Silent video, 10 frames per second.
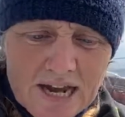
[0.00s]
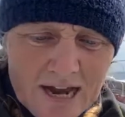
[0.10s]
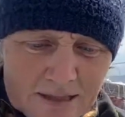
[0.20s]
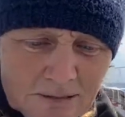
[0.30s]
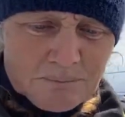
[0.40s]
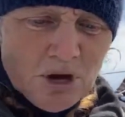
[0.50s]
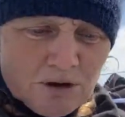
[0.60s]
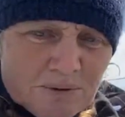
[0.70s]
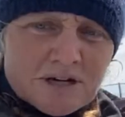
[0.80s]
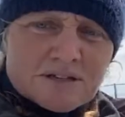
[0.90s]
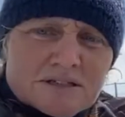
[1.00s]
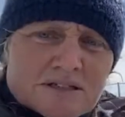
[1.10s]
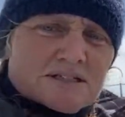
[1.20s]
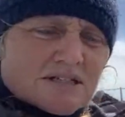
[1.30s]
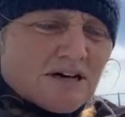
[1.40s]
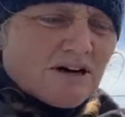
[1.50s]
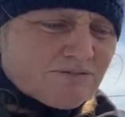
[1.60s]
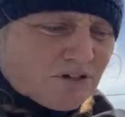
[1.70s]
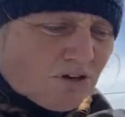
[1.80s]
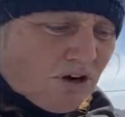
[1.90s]
At the moment,
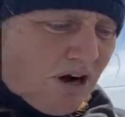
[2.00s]
I've got